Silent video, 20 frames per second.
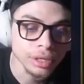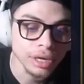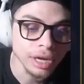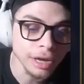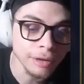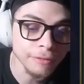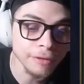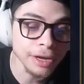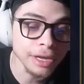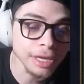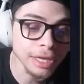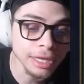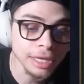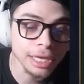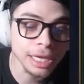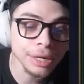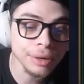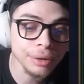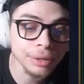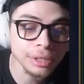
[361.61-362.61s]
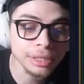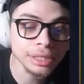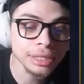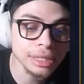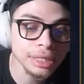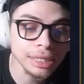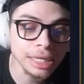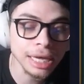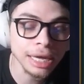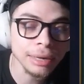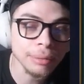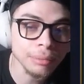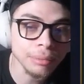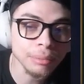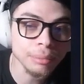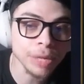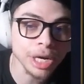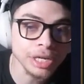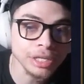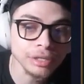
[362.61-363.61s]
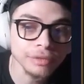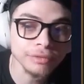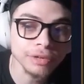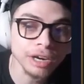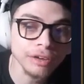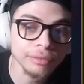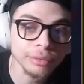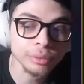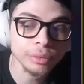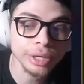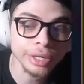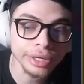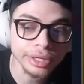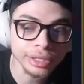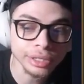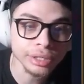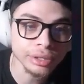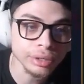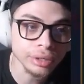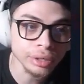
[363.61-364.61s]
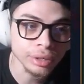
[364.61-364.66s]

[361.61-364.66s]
If I can guarantee that my survival rate is here